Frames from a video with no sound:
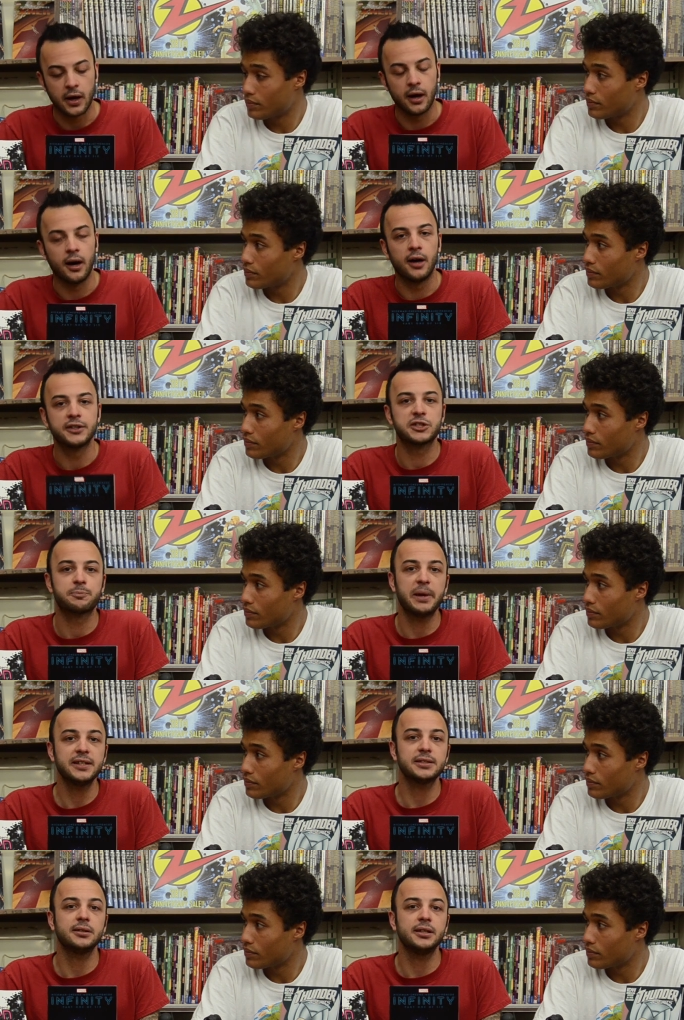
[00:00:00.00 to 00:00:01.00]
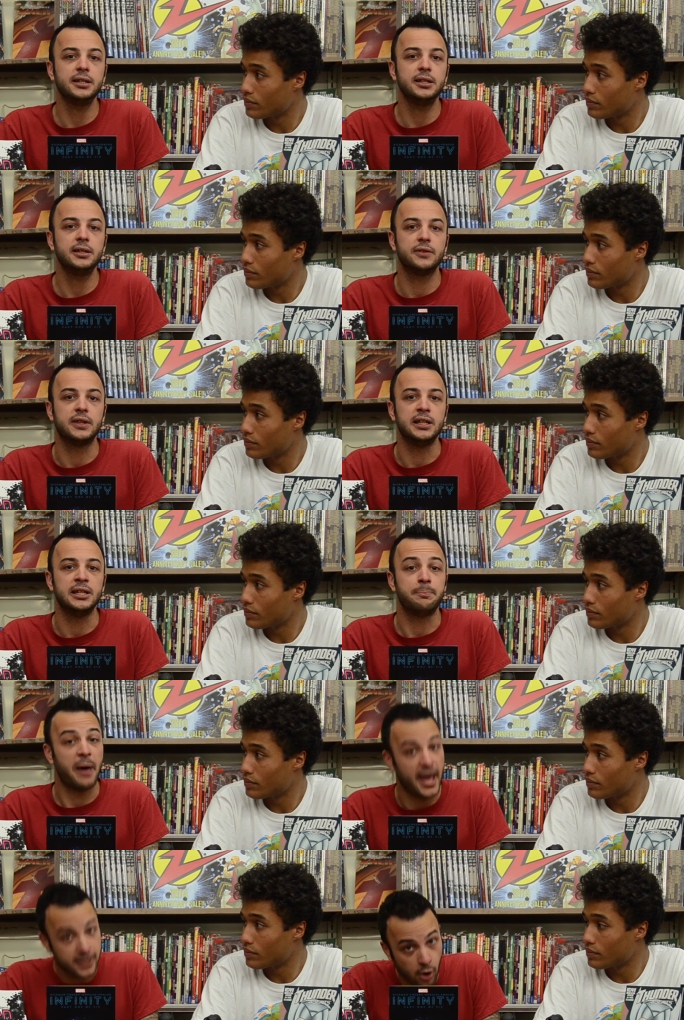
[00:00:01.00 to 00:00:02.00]
Speaker 1: uh, this is basically the
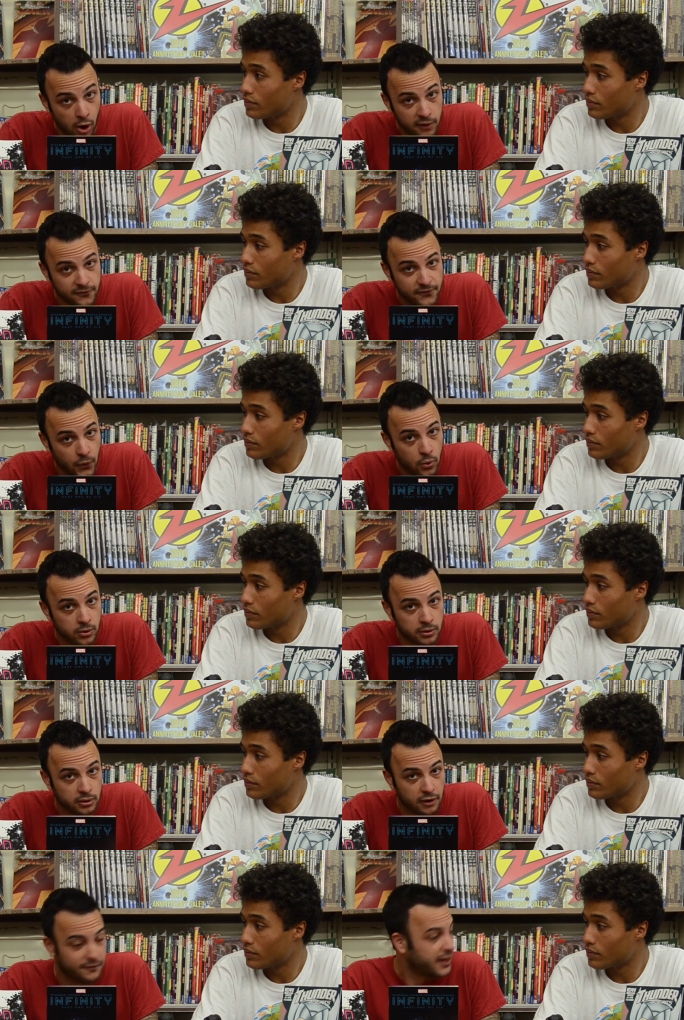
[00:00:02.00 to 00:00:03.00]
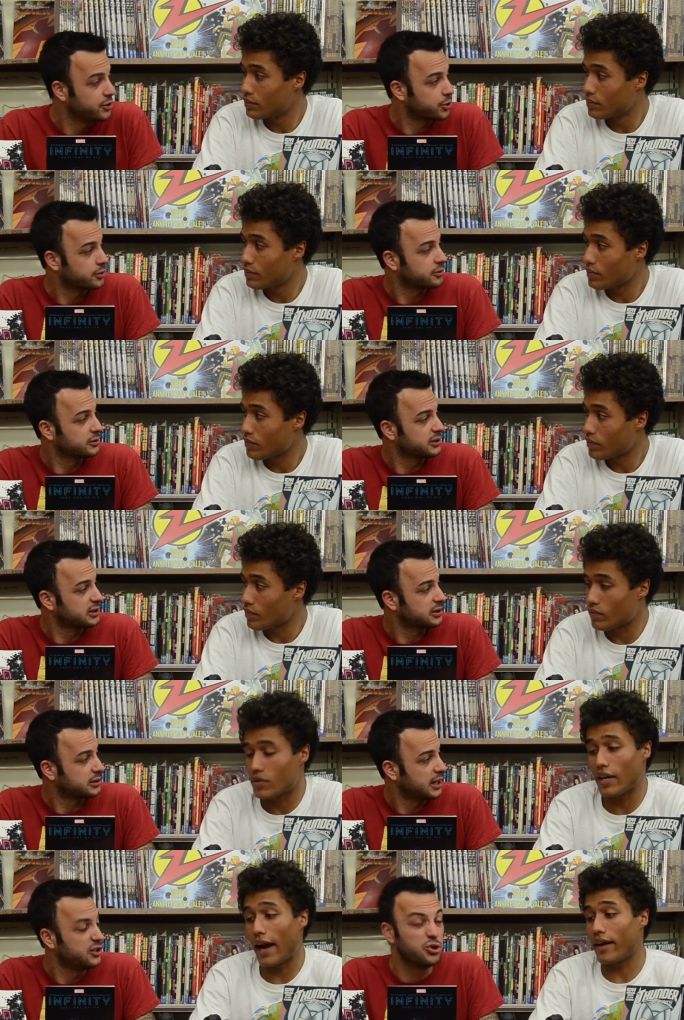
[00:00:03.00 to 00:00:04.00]
payoff for
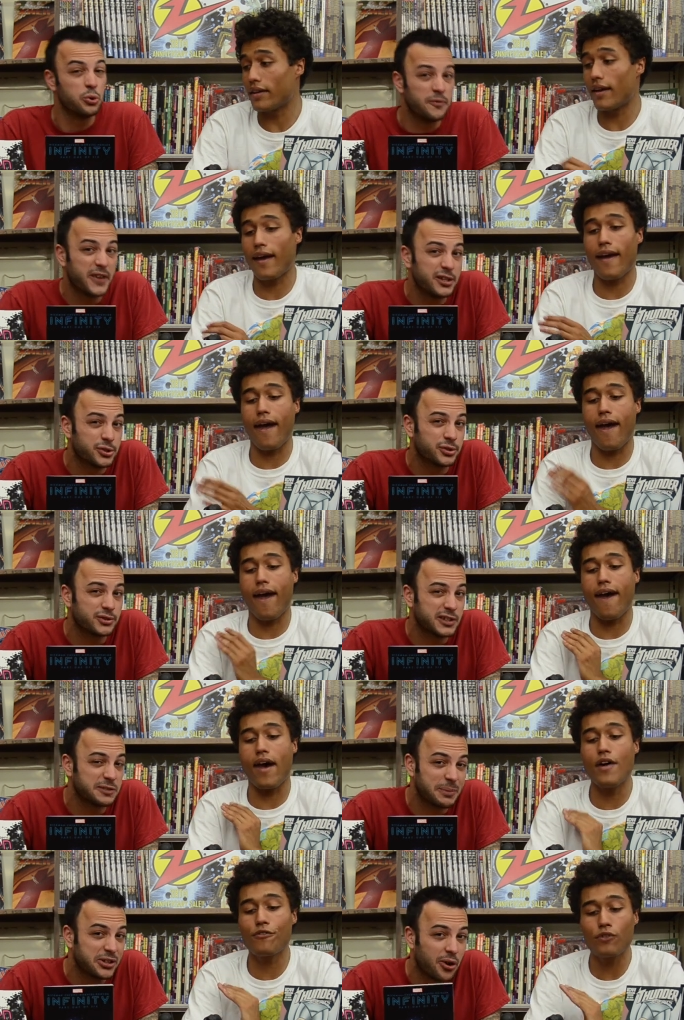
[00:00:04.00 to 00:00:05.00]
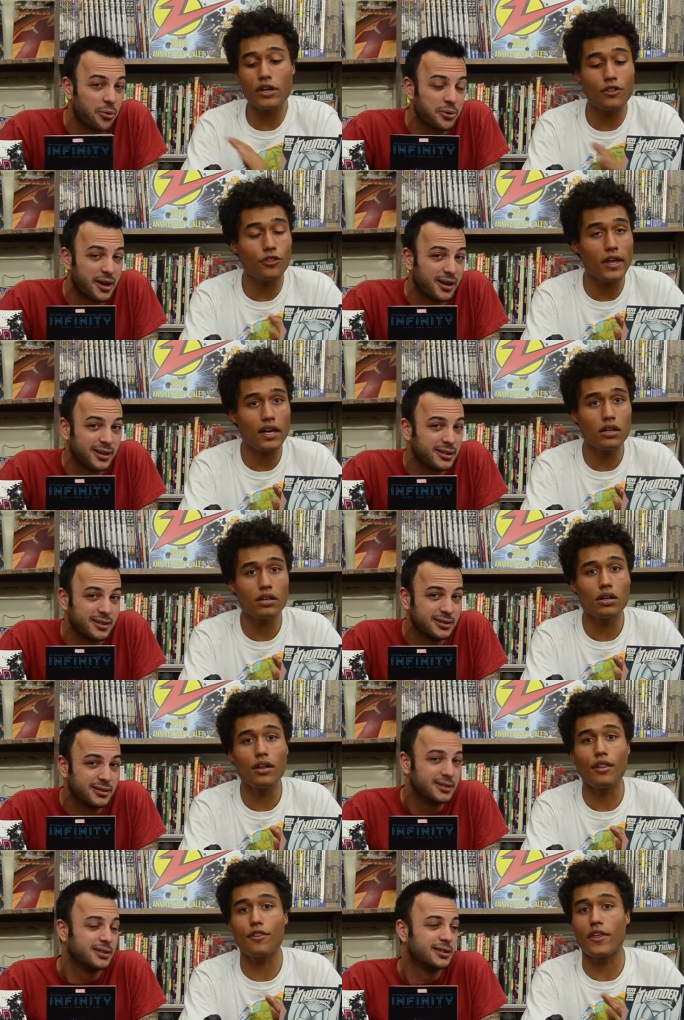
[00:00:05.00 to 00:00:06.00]
Avengers, the new Avengers that's Everything been going
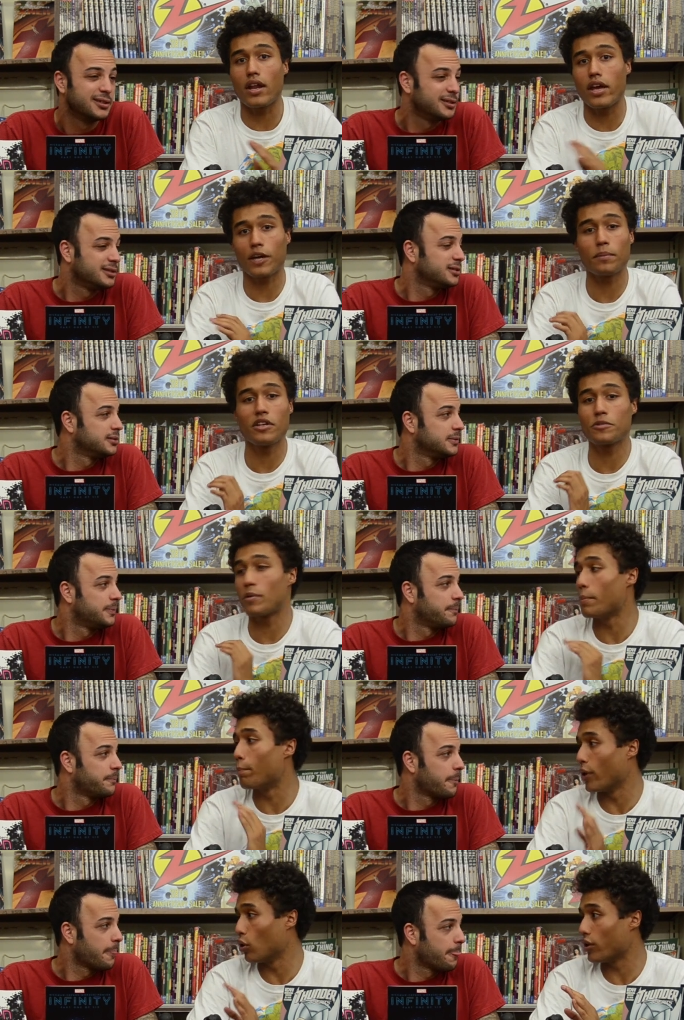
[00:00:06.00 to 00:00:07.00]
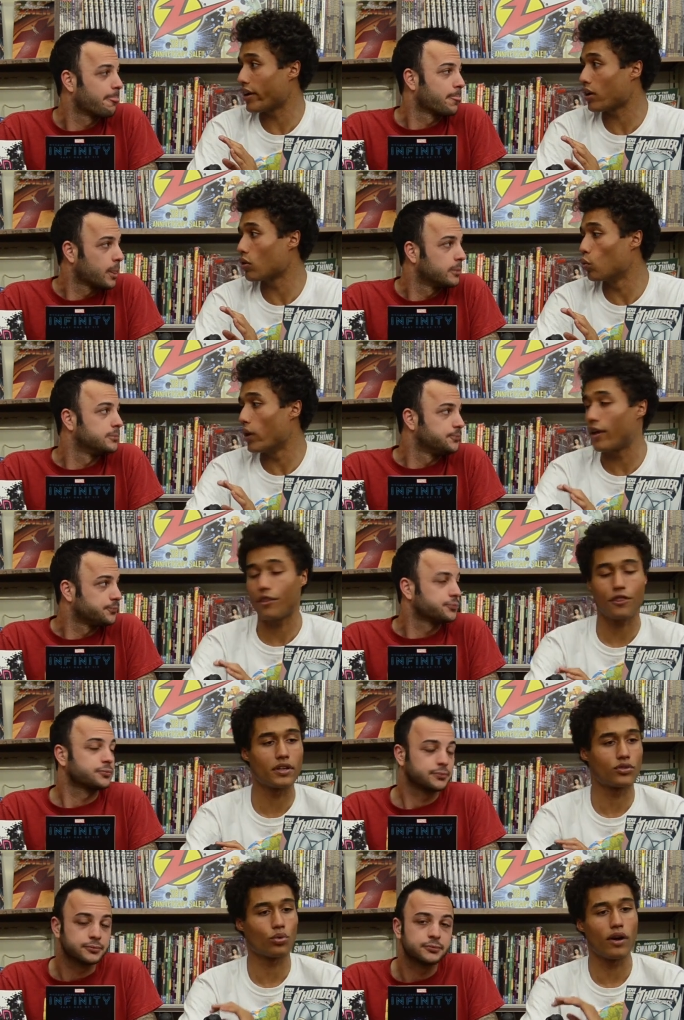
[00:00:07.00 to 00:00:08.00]
on.
Speaker 2: That Hickman has been building with
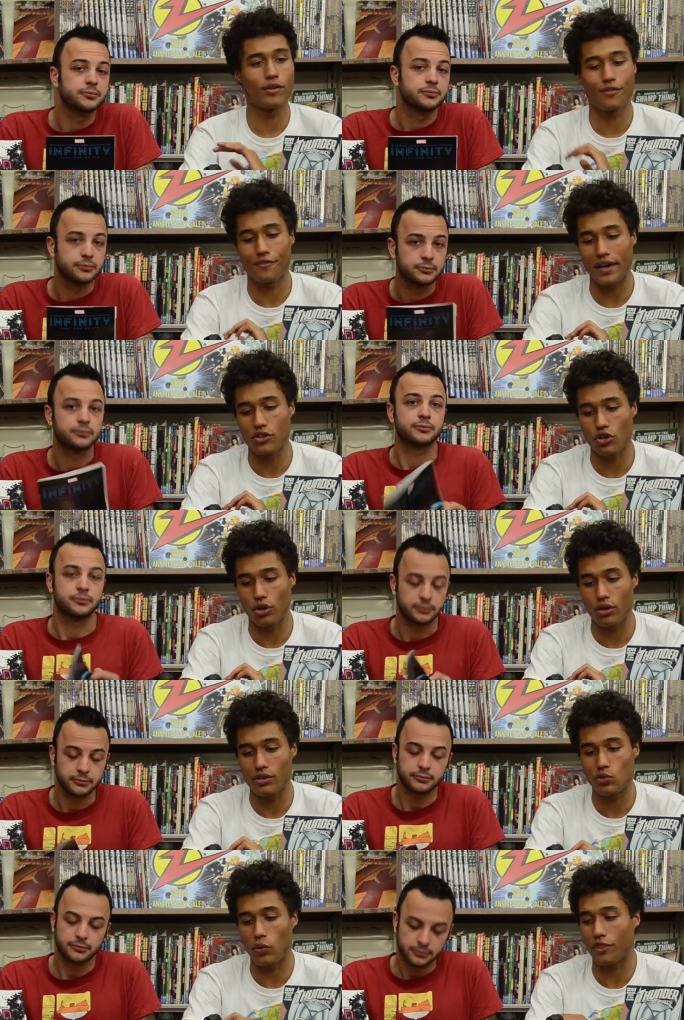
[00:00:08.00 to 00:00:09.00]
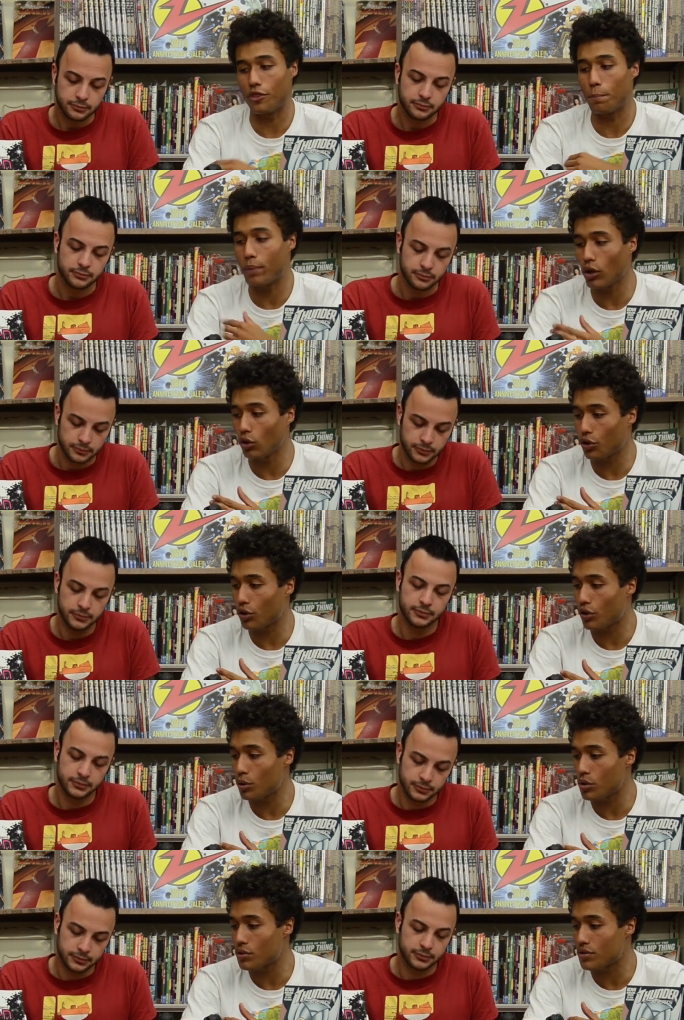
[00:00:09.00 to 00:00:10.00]
his run of Avengers, with the
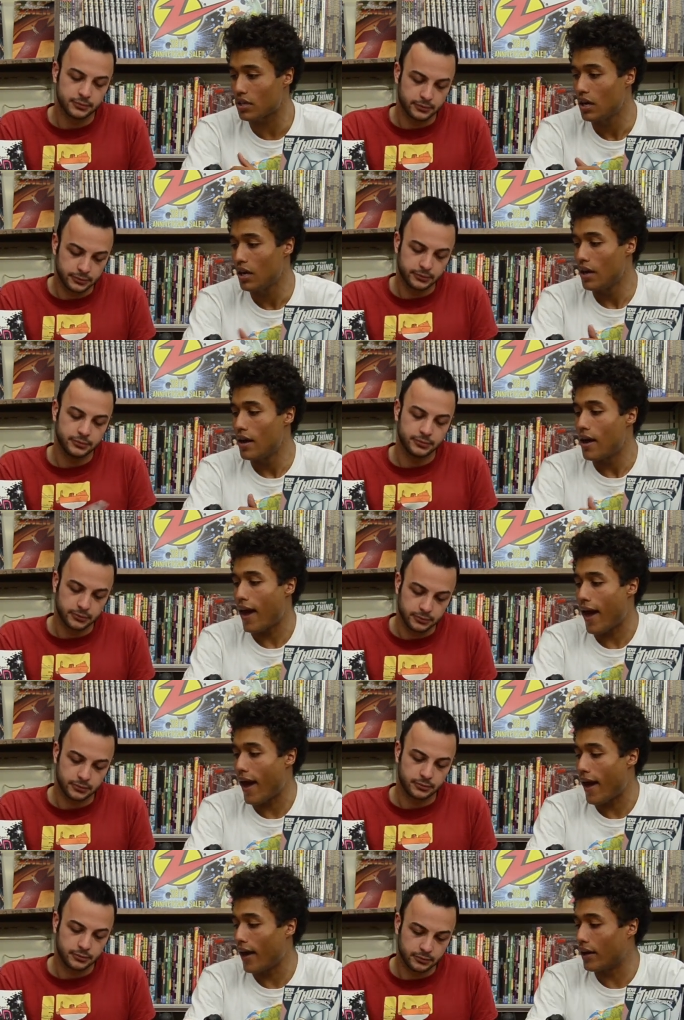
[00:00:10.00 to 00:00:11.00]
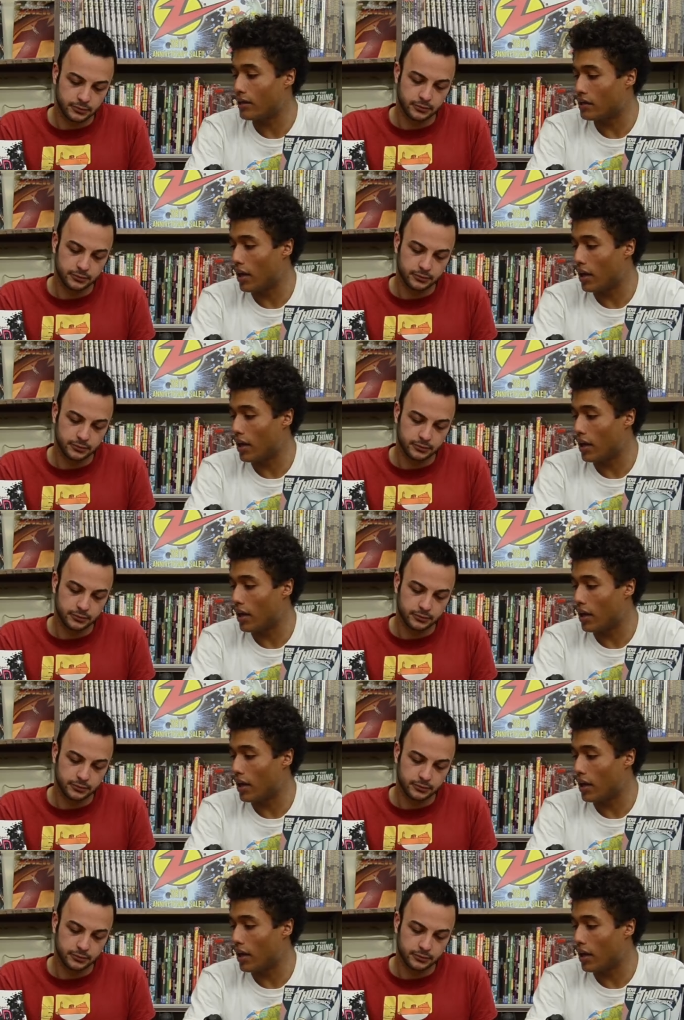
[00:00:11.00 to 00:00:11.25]
Builders, and